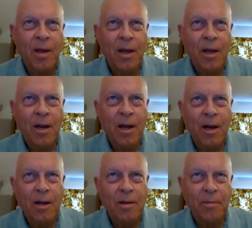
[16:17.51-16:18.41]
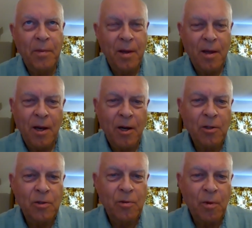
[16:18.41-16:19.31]
anyhow
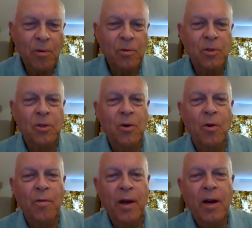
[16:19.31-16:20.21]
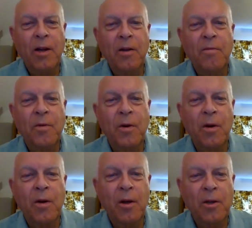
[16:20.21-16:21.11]
here's the rules you know of etiquette for
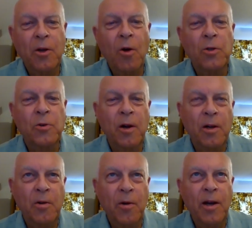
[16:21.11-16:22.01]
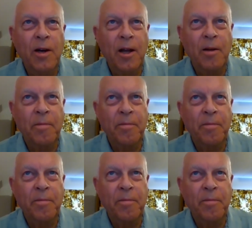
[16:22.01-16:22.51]
an Australian redneck